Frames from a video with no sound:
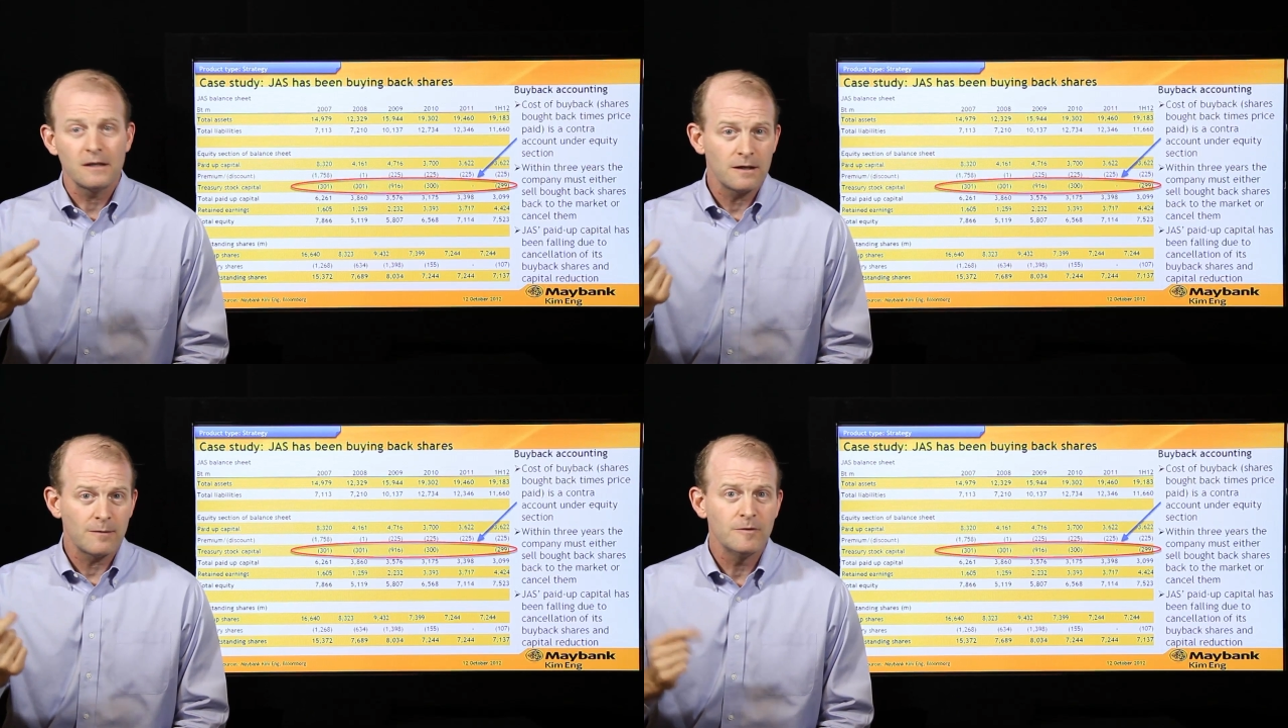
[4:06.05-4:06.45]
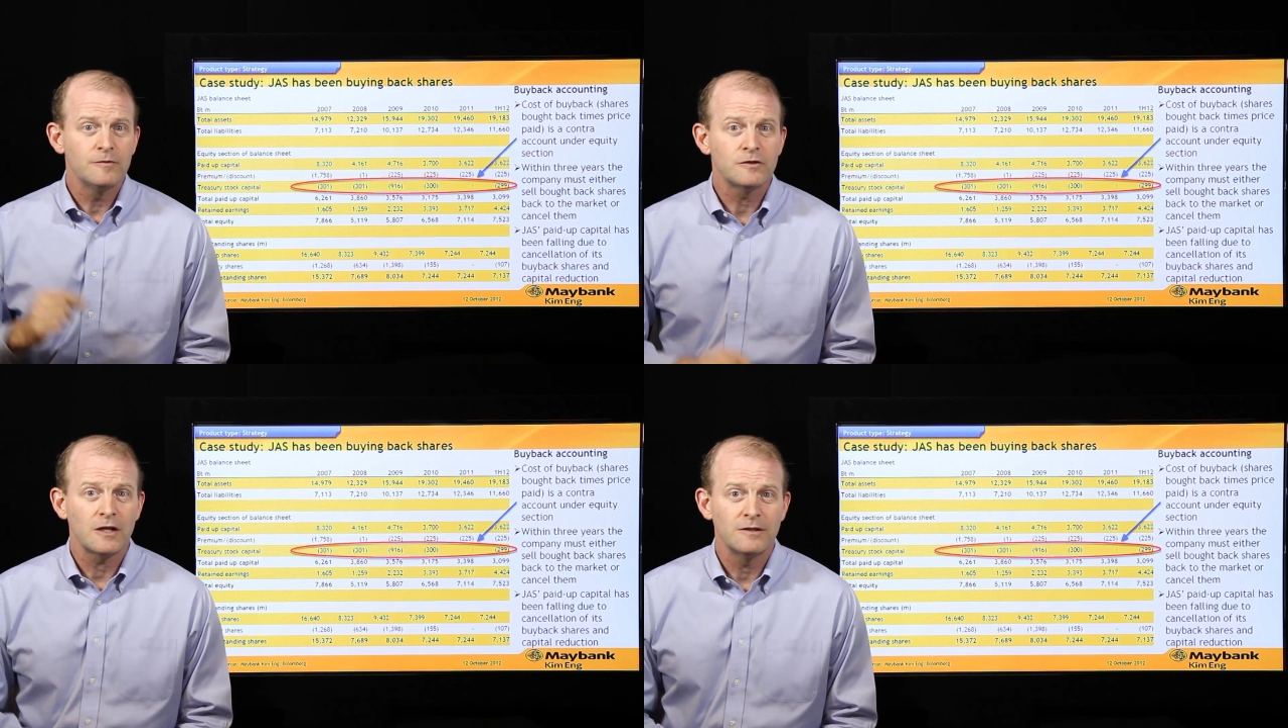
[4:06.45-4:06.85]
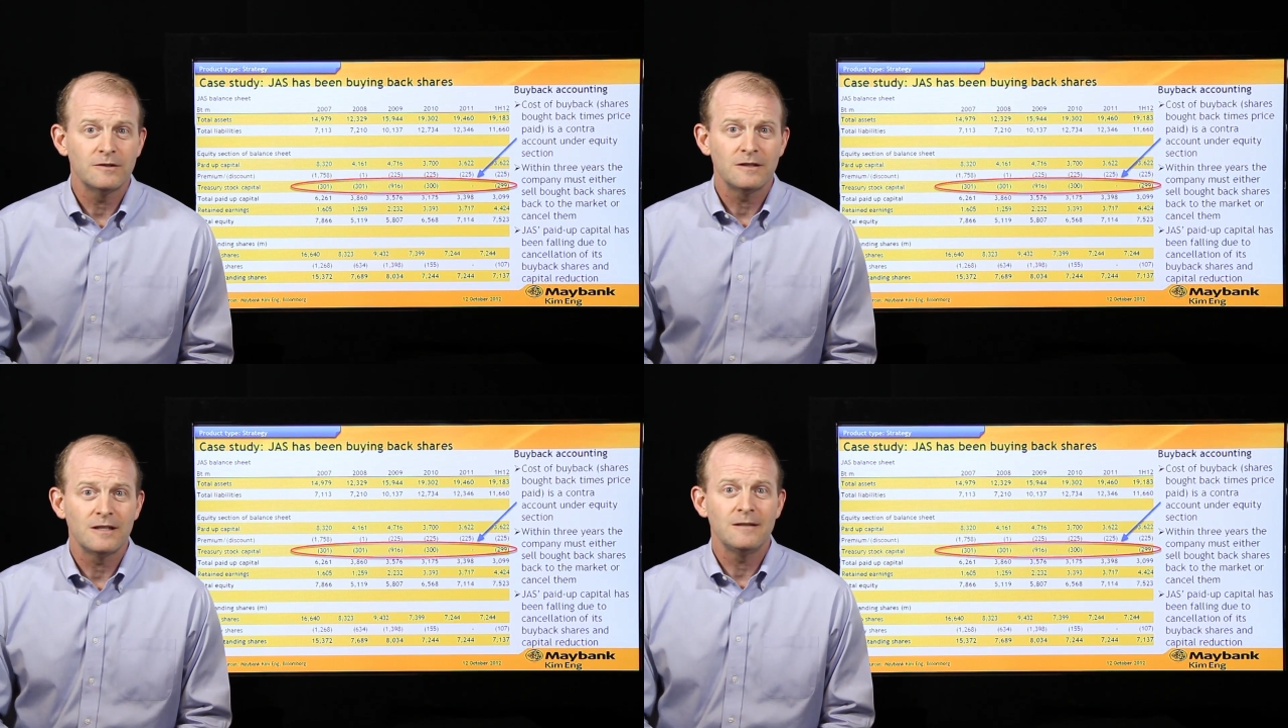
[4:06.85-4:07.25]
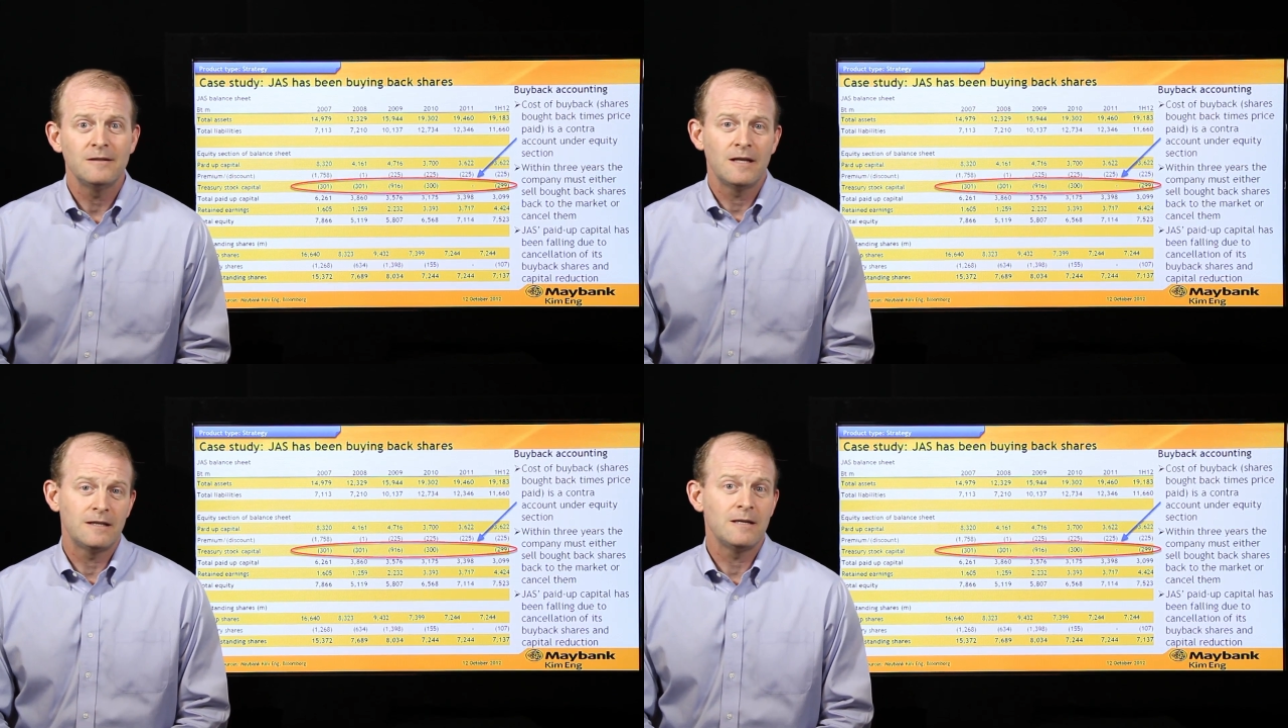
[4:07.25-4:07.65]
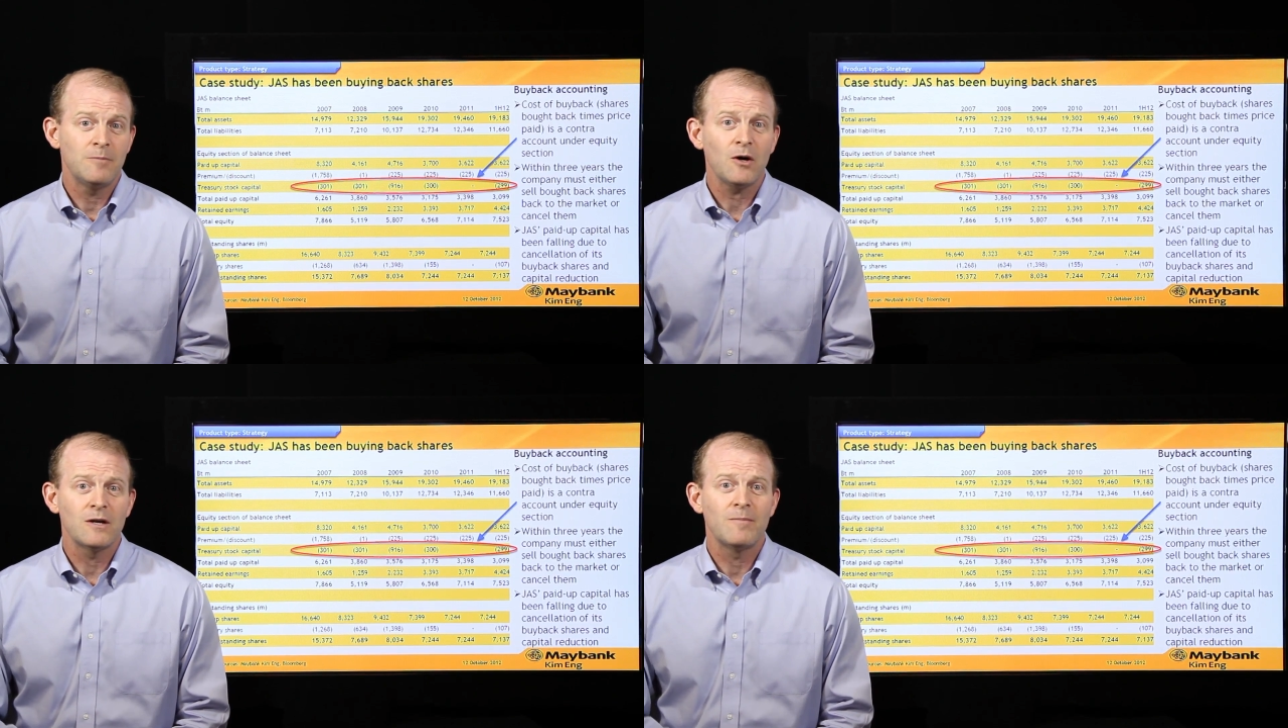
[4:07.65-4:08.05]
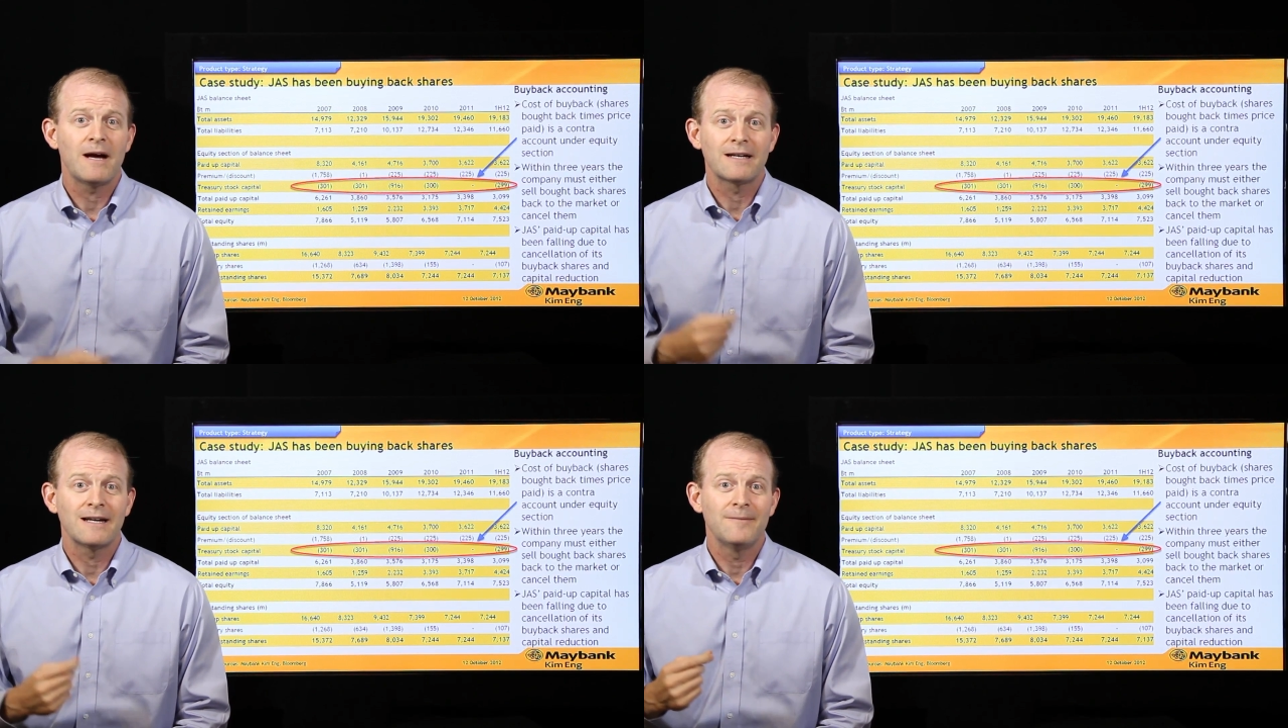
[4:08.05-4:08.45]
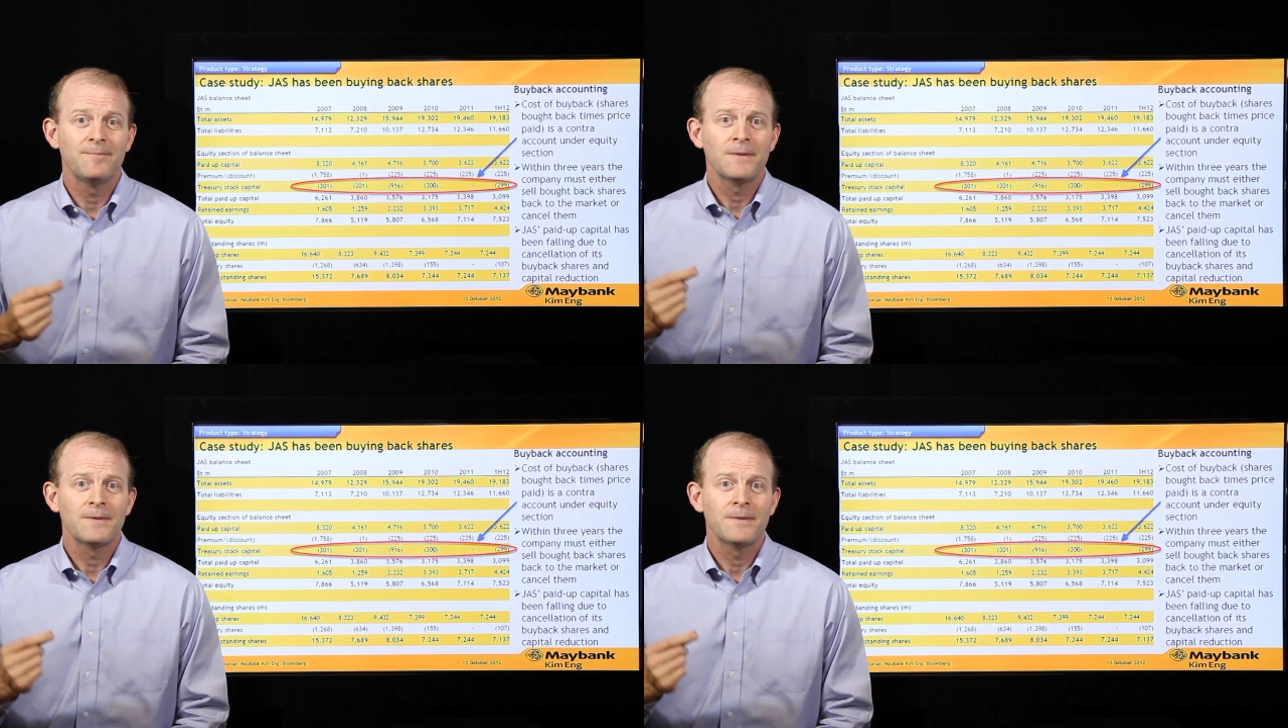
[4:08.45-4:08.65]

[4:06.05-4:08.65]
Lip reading: the number of shares that they bought it back at.